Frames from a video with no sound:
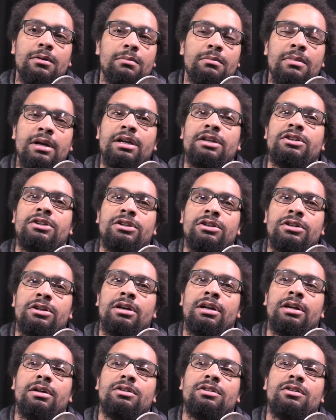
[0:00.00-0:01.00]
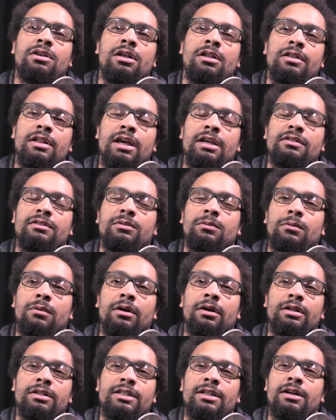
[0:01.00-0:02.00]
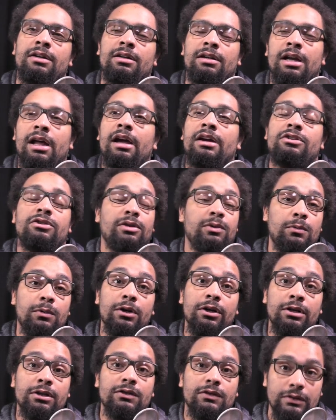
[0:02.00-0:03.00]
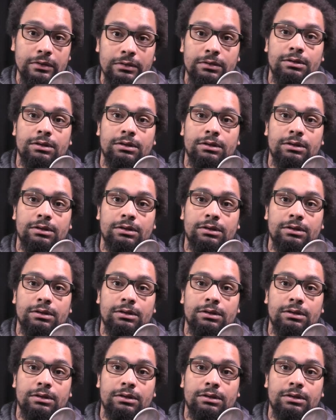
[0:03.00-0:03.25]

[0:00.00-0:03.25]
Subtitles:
make sure it's all nice and worked out and actually works.